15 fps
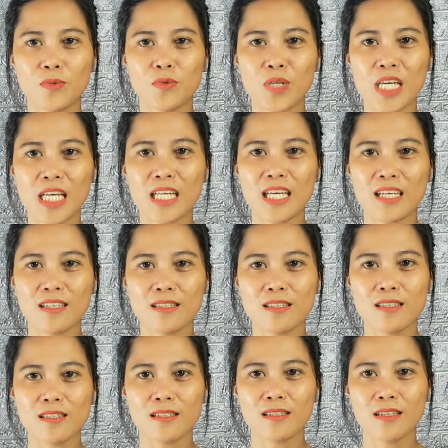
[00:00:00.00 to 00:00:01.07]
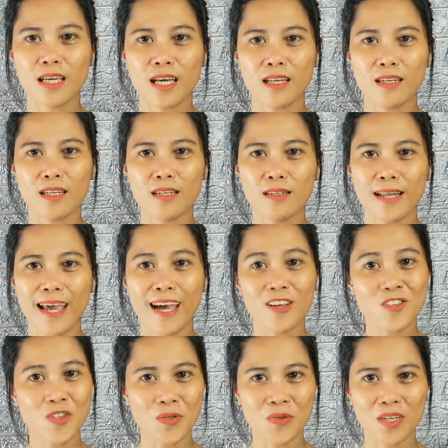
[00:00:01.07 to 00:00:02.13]
reading and then
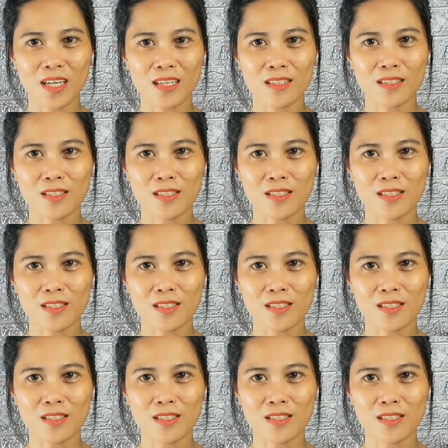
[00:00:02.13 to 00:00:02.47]
answering.